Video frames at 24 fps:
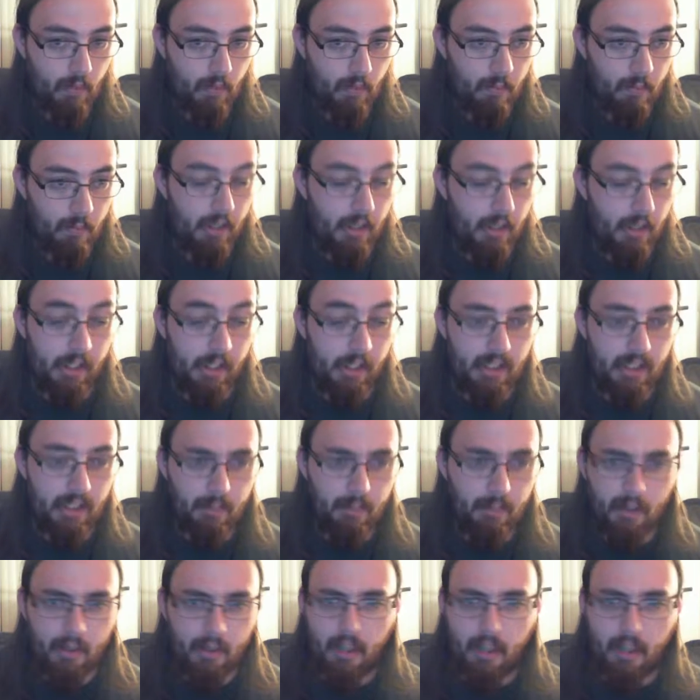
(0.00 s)
But
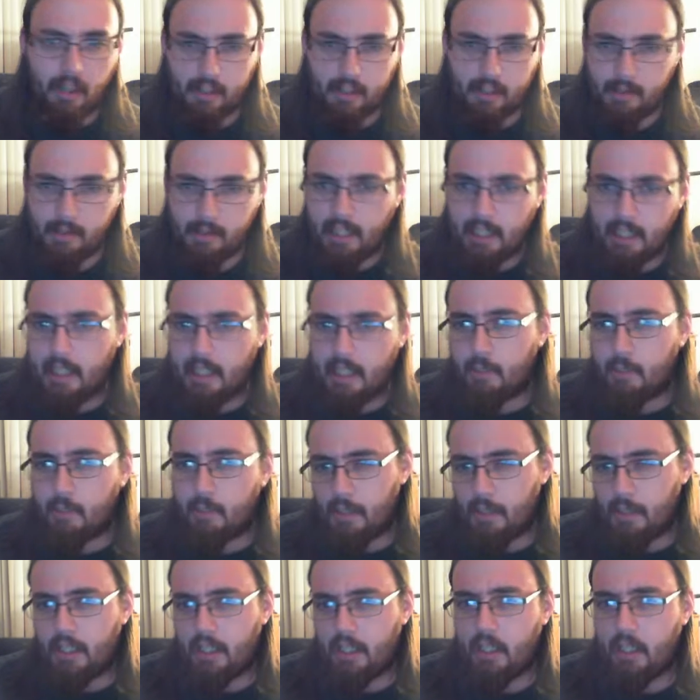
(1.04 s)
but he can
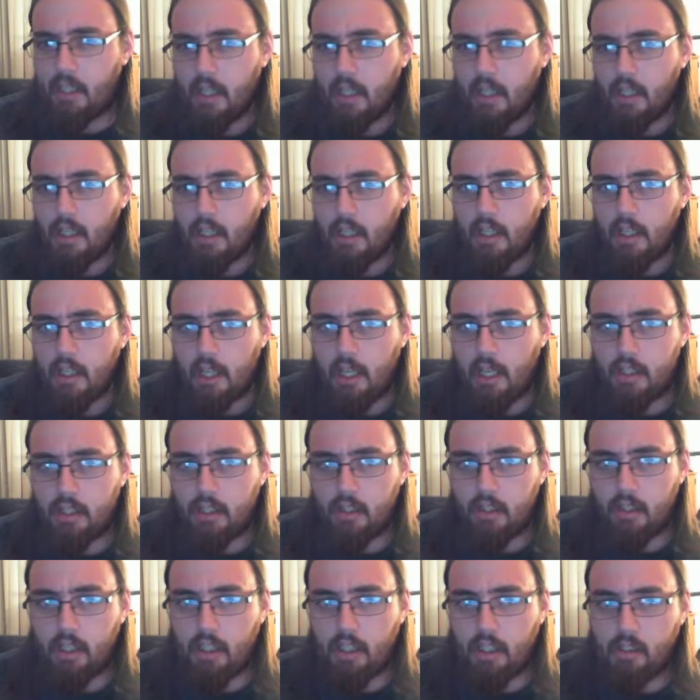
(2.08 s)
be
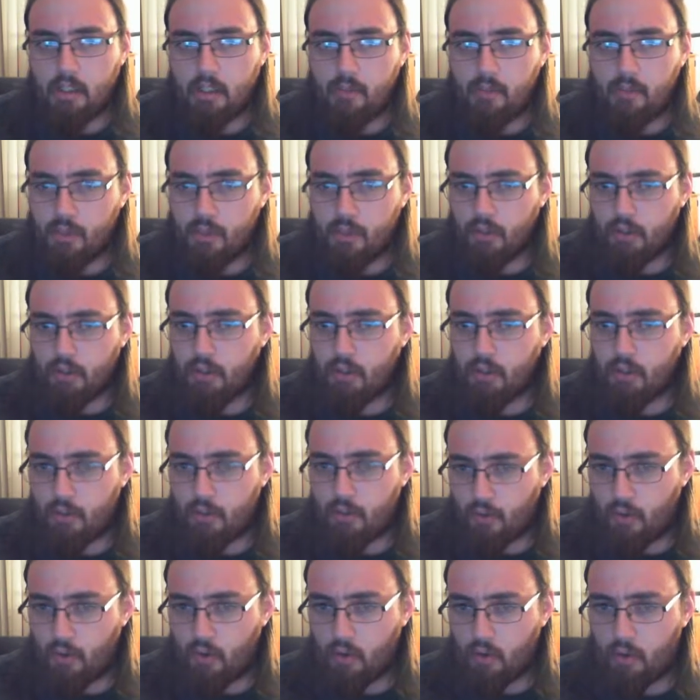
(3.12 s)
easily confused
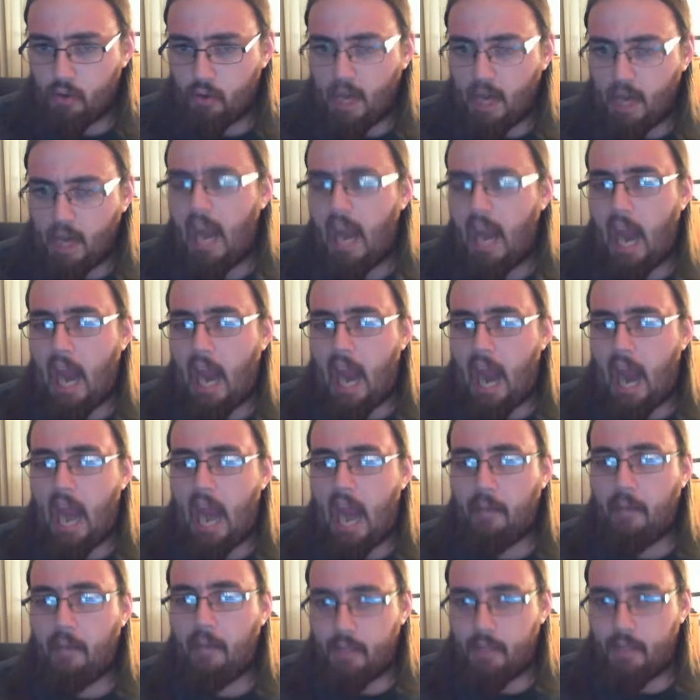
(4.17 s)
for
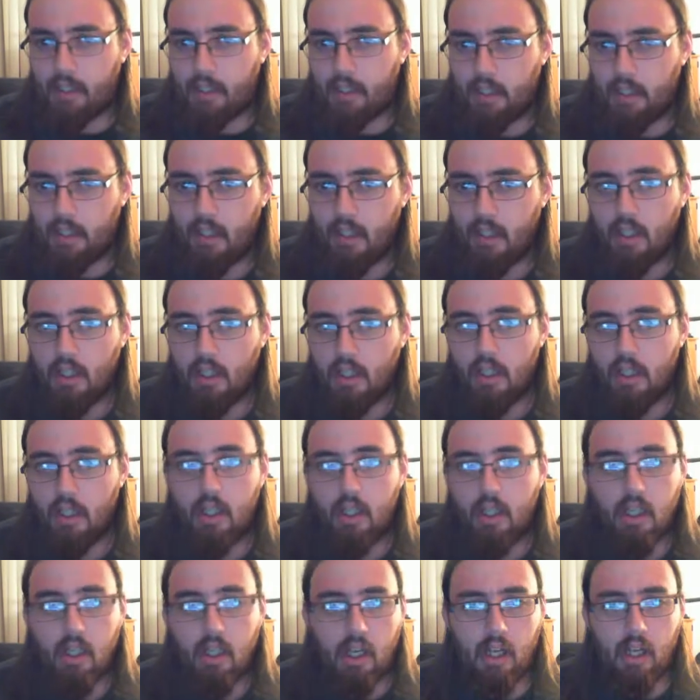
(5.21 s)
a mink.
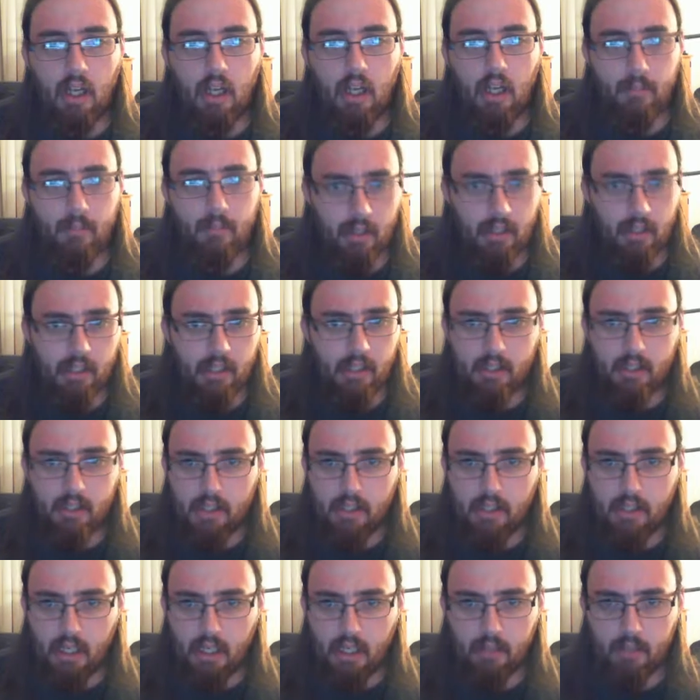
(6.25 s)
Um, that's
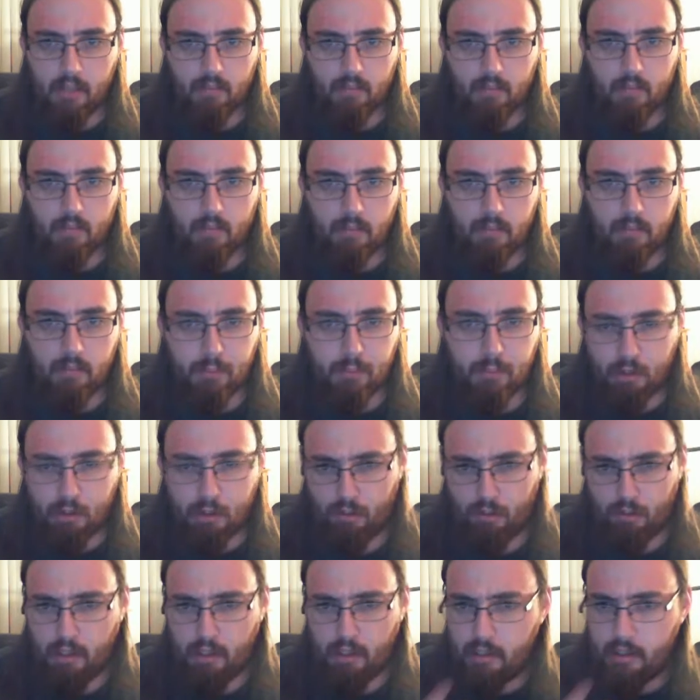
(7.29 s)
not too,
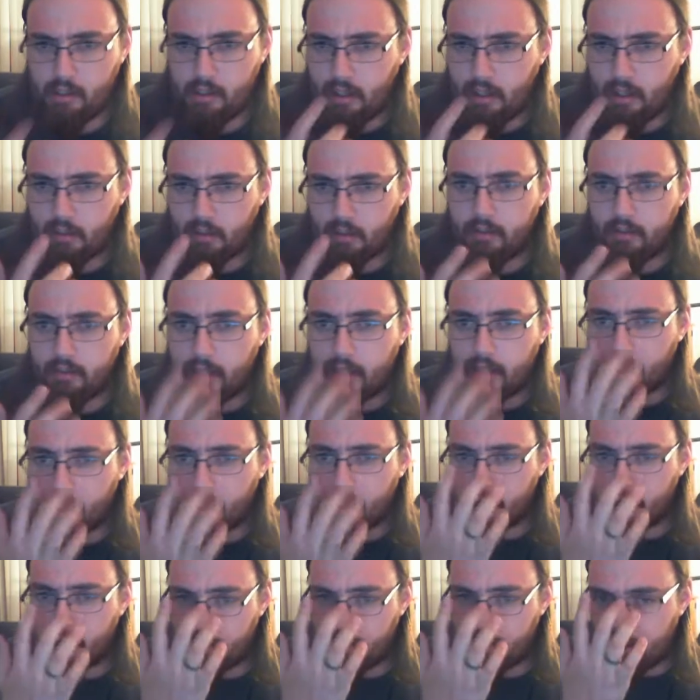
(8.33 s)
you know, that's
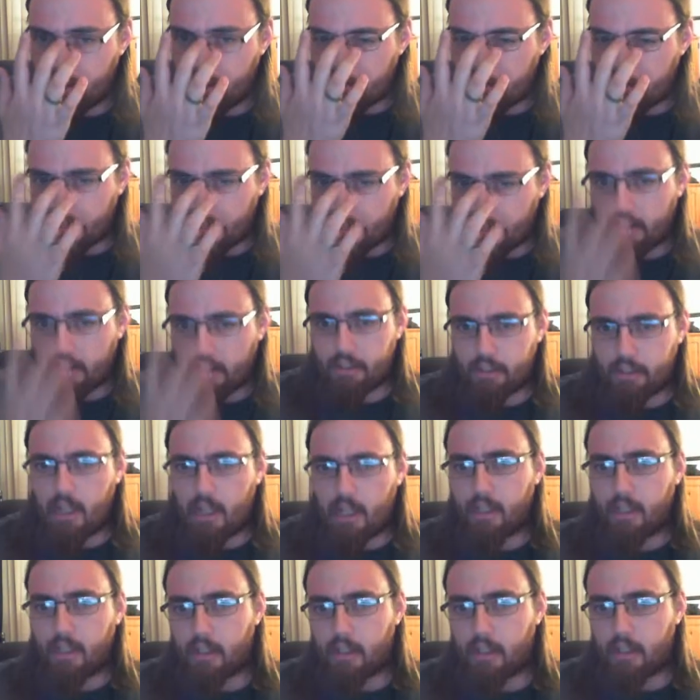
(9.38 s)
not, that's not
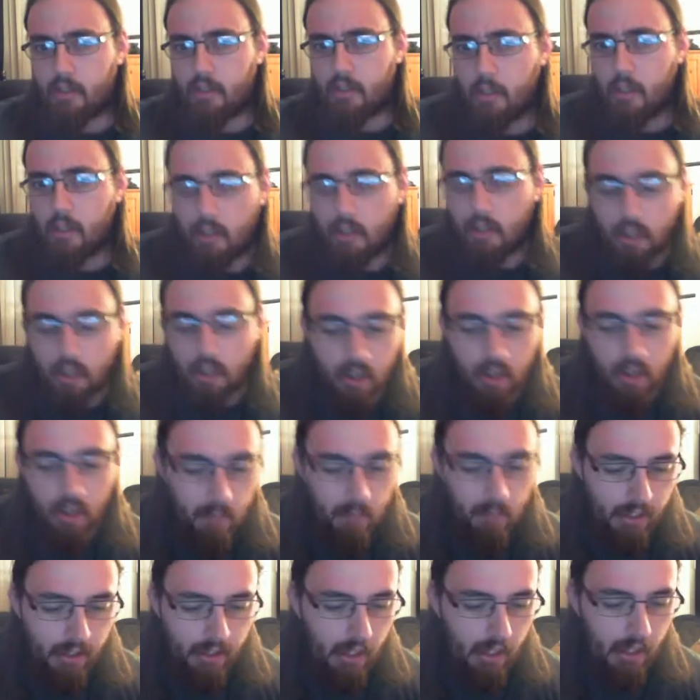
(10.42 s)
shocking.
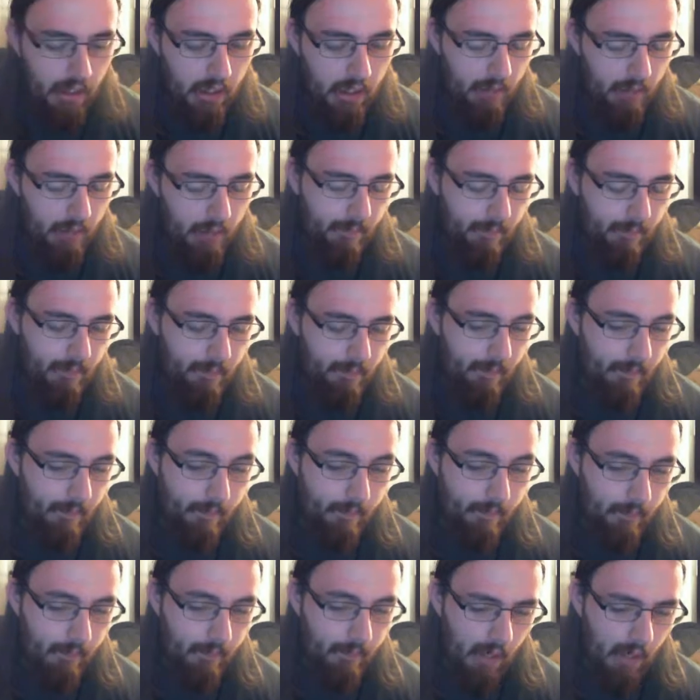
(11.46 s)
But yeah, um,
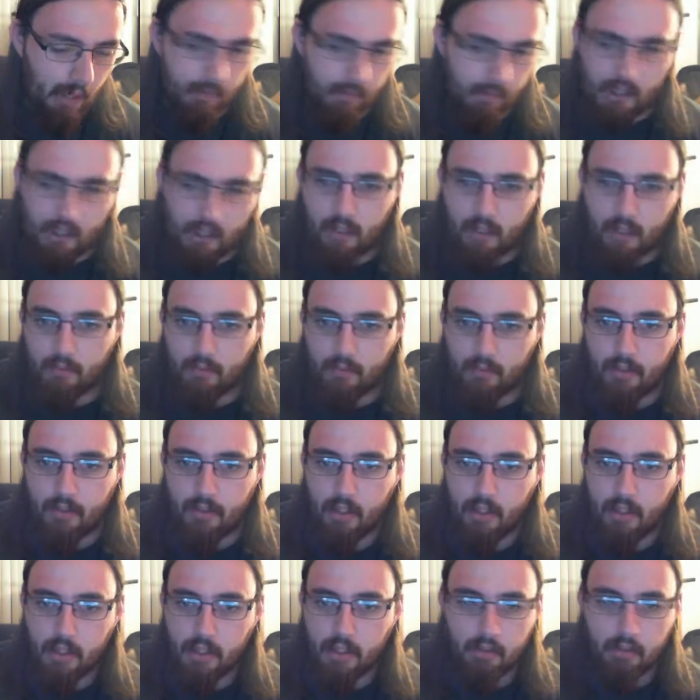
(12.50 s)
I'm kind
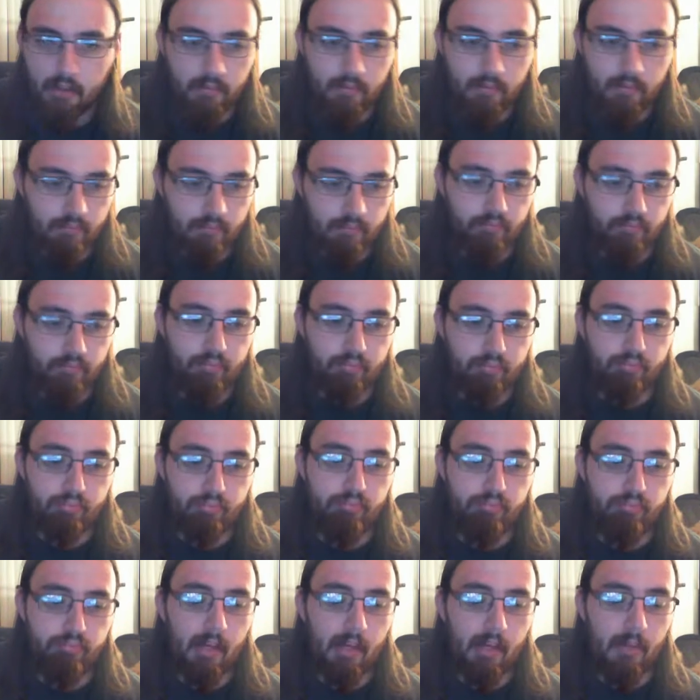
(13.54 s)

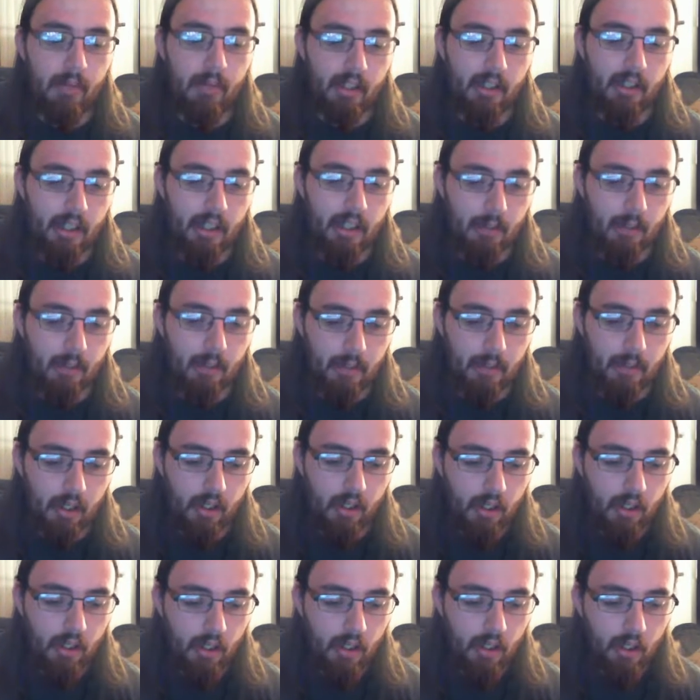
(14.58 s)
of rambling now, but
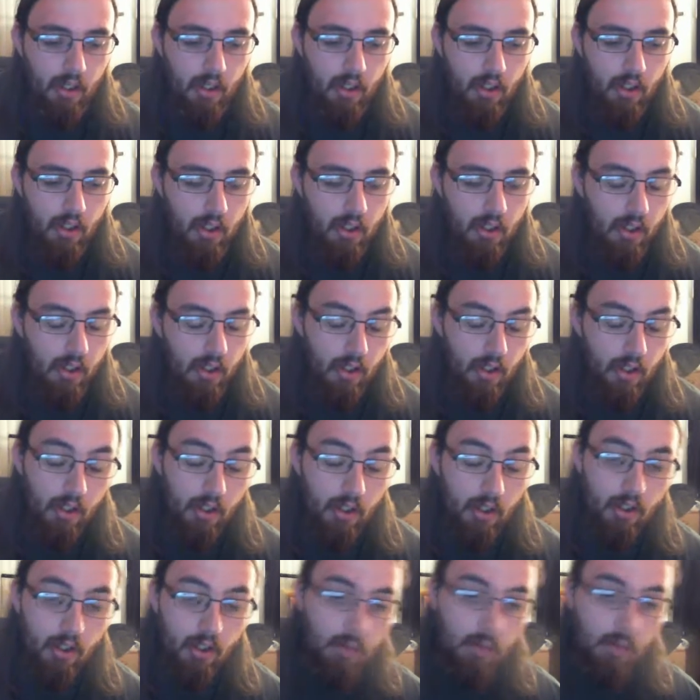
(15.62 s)

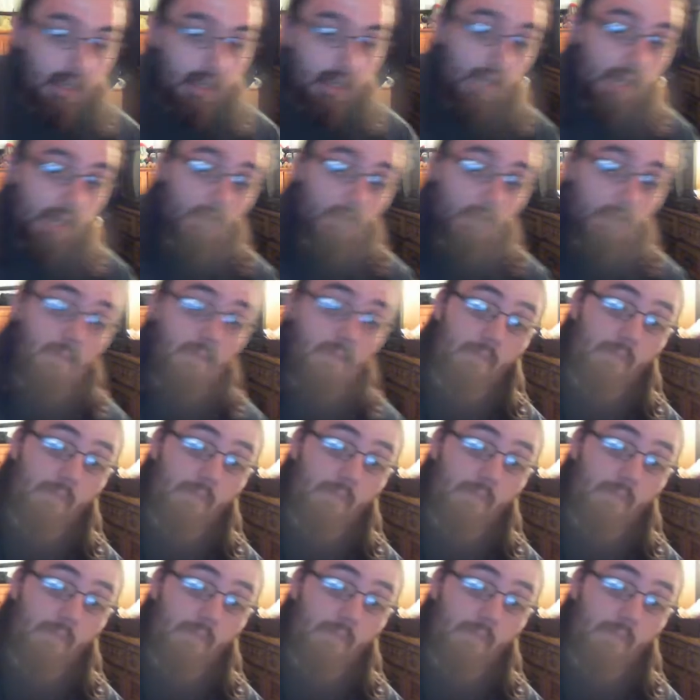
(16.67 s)
wow.